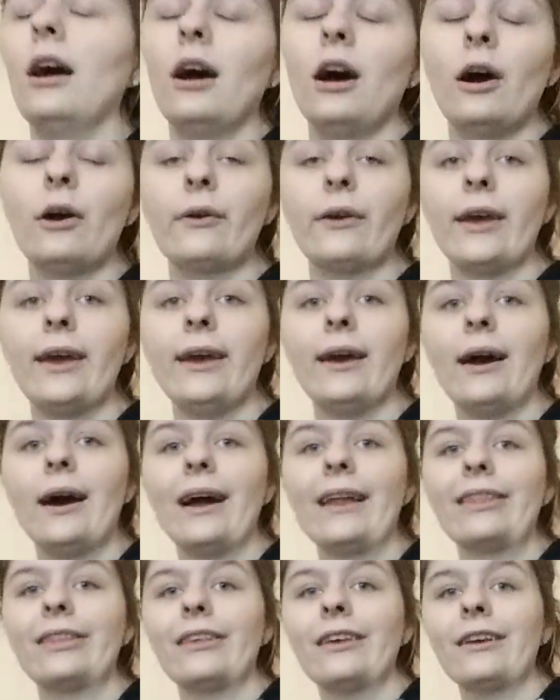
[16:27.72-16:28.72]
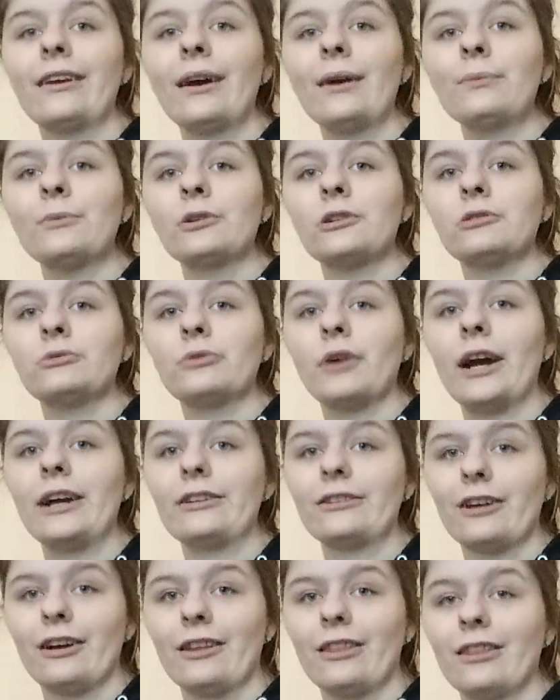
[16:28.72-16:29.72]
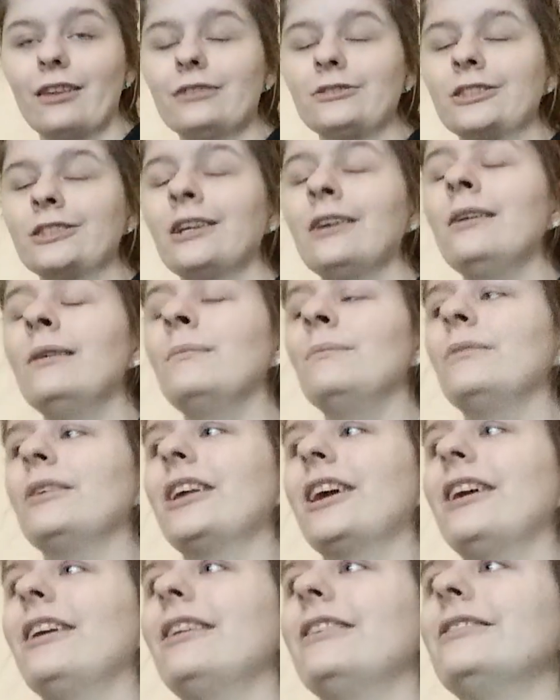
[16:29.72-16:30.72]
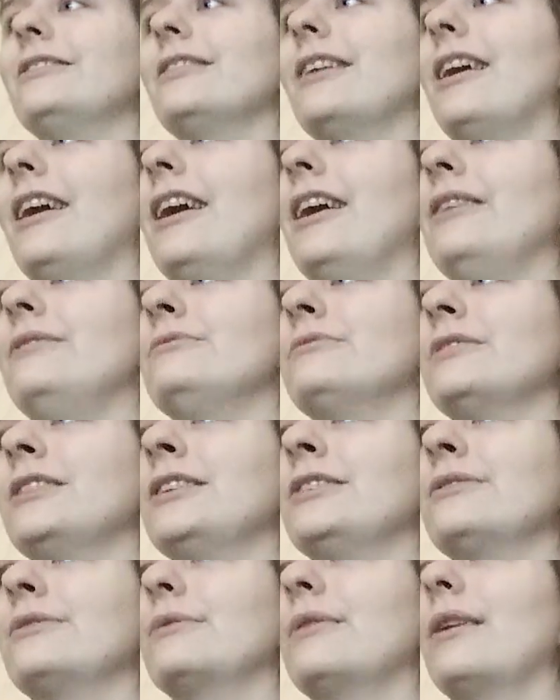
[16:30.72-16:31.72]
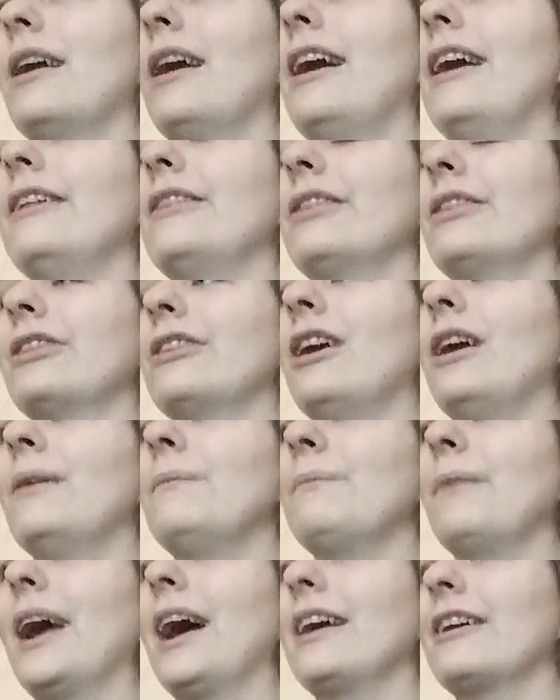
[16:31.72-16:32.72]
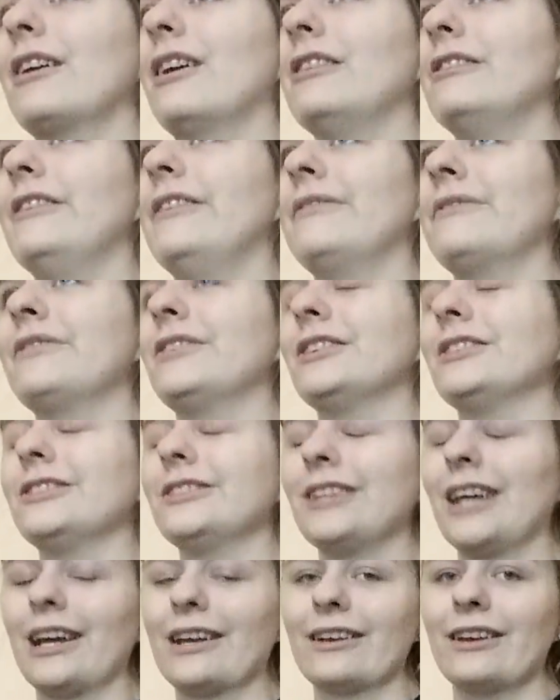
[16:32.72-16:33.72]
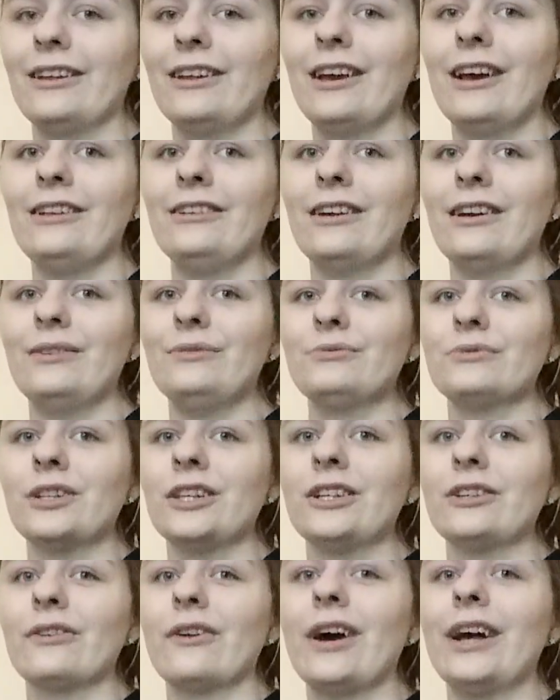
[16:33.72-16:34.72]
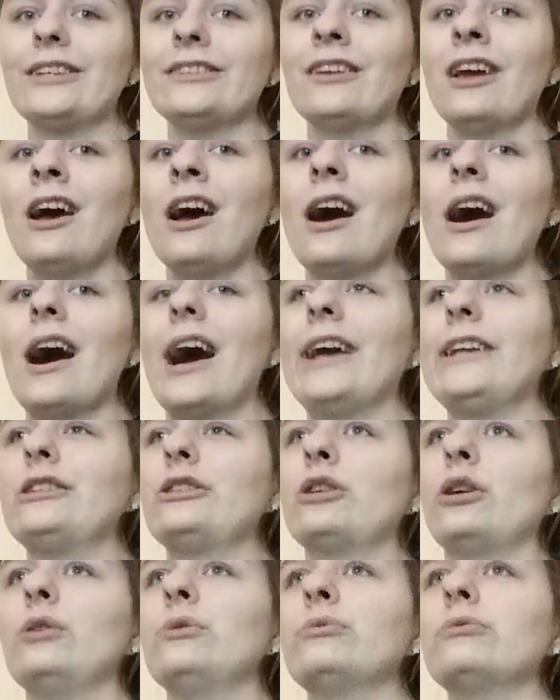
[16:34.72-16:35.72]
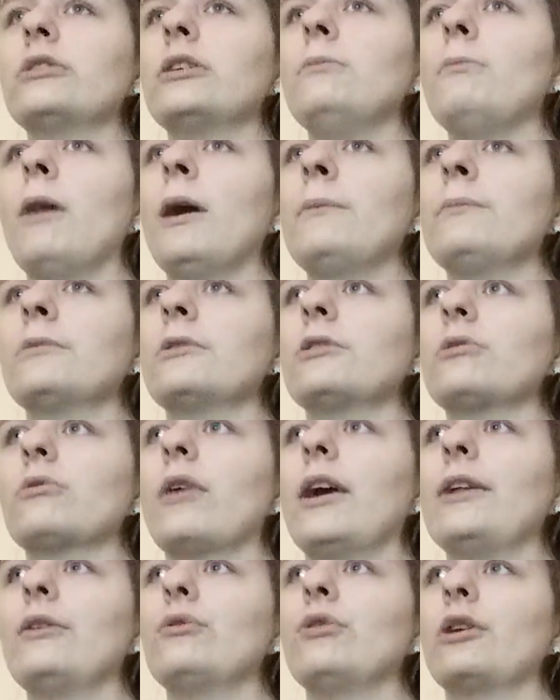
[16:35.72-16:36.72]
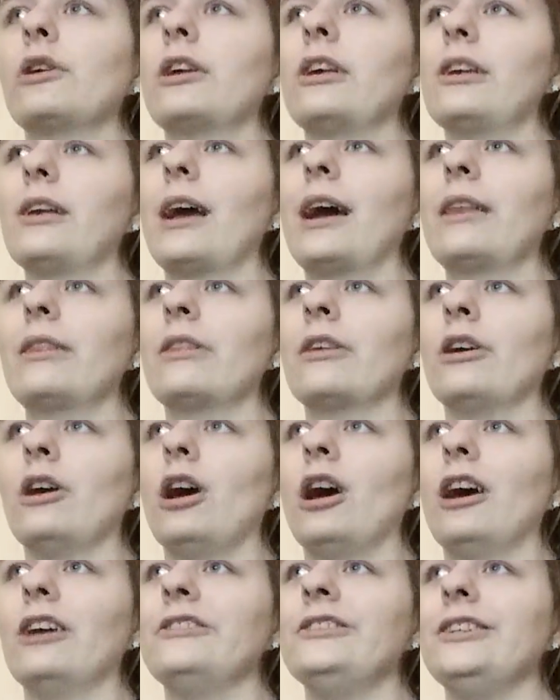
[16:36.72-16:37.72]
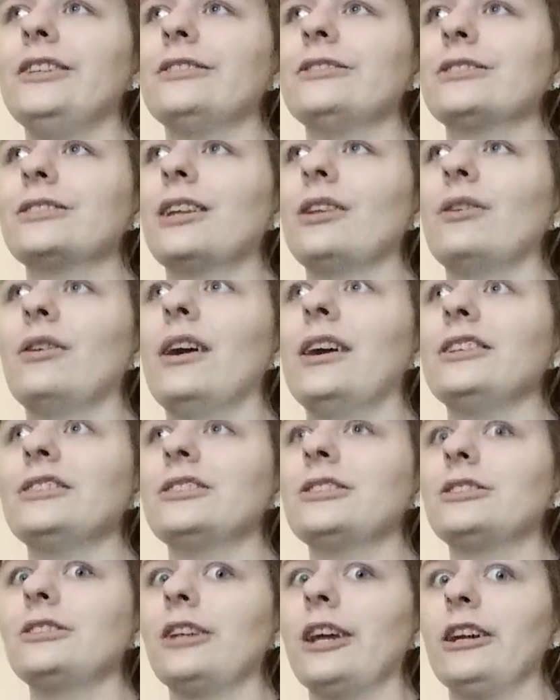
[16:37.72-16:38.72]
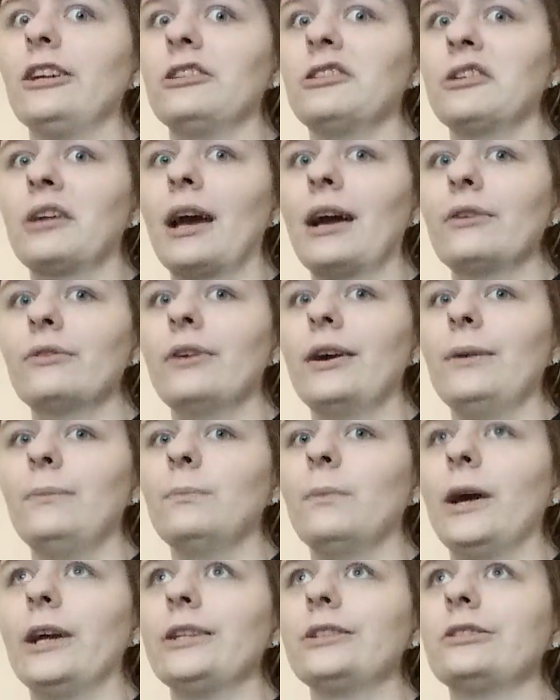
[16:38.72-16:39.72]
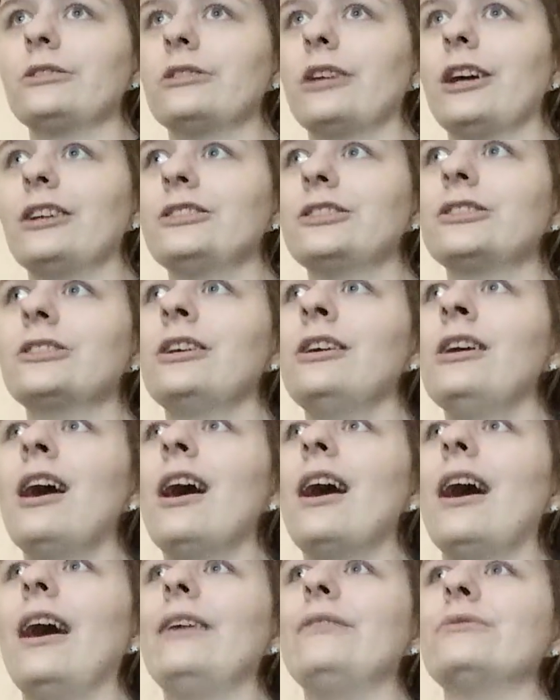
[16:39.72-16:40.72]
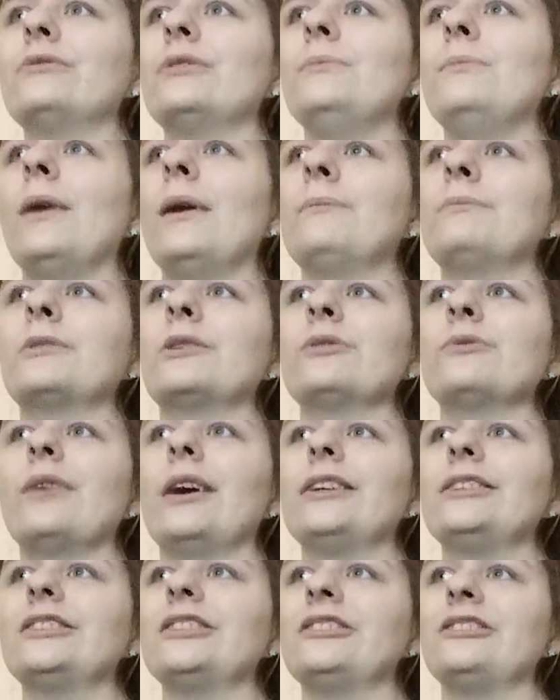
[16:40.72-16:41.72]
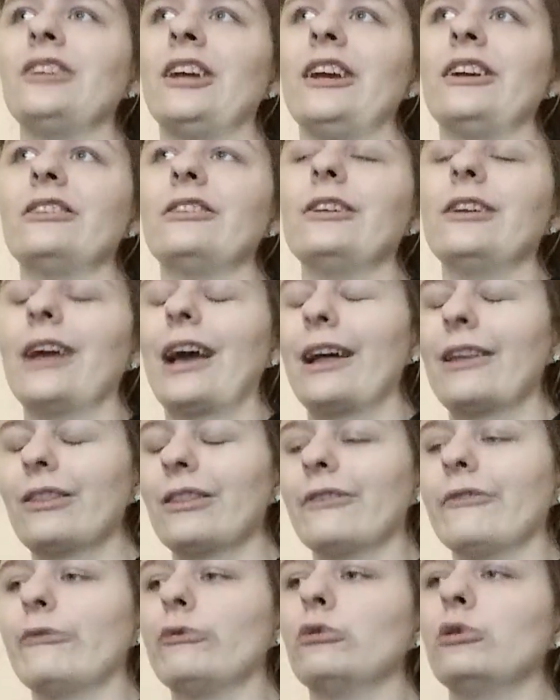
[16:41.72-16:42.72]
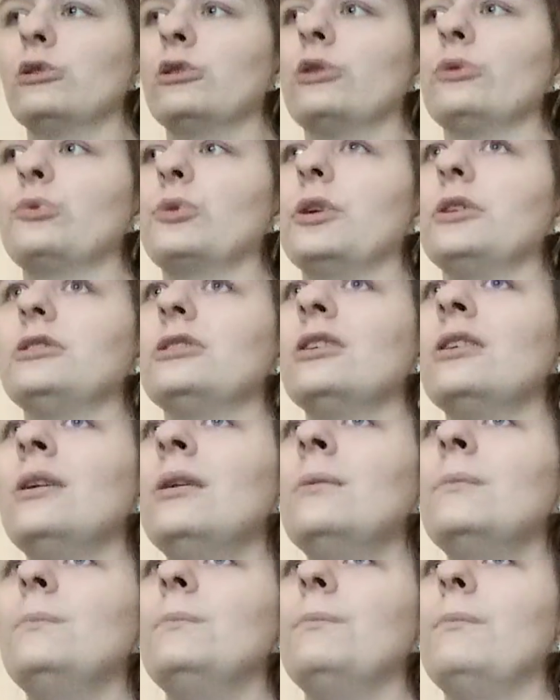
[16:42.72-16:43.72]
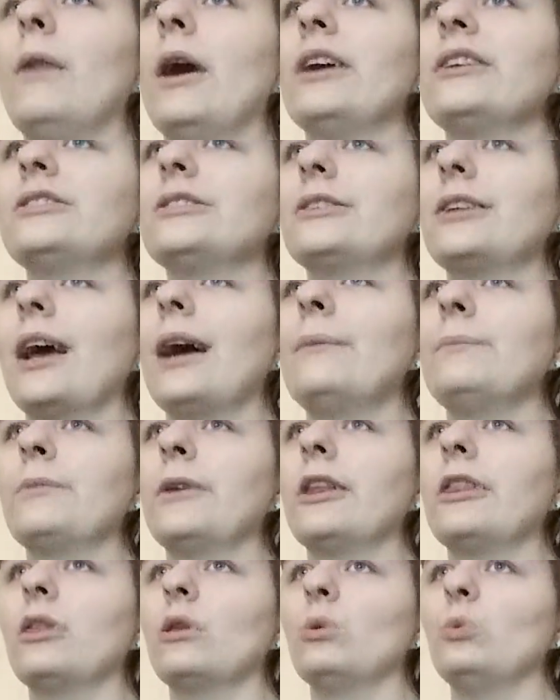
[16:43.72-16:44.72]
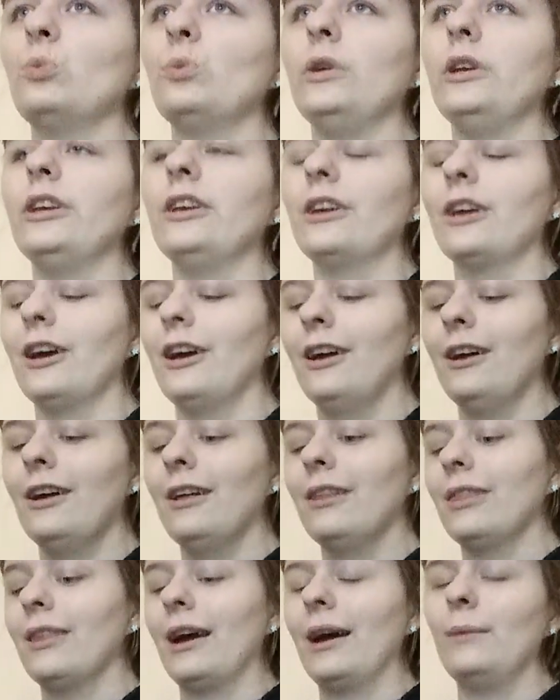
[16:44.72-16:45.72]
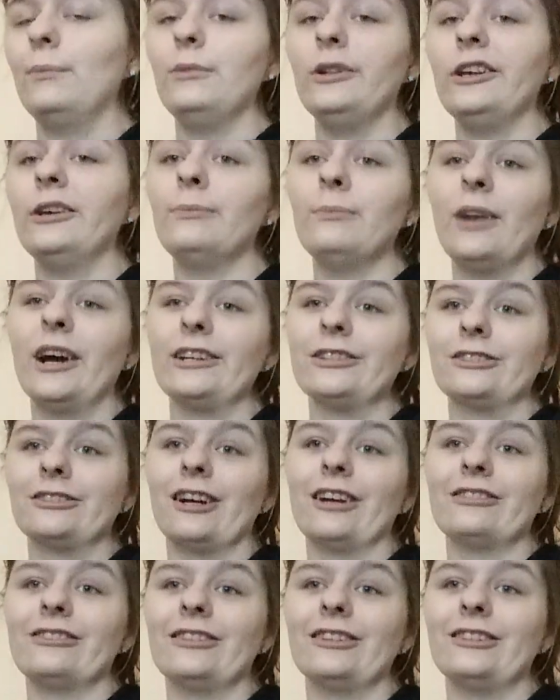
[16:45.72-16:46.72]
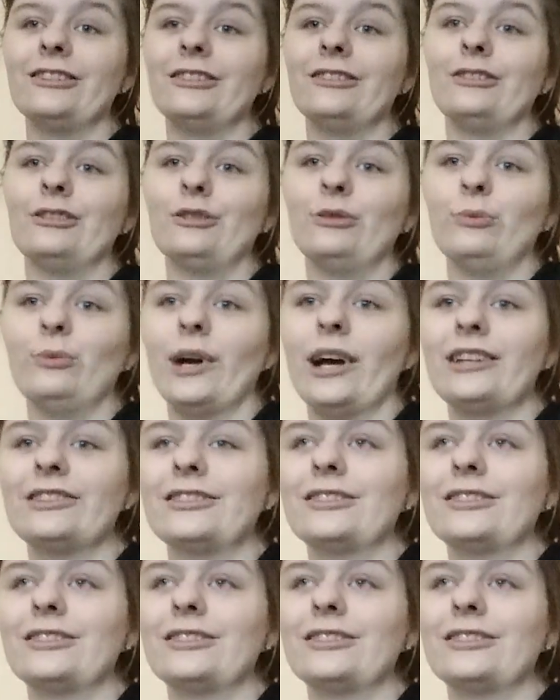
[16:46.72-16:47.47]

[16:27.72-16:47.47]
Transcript: Okay, I think I'm correct on this because I thought back on it for a second and I realized I don't remember like looking at the audience and like staring at like my crush. I remember like staring at the floor, which must have been the week that me and my crush did a duet.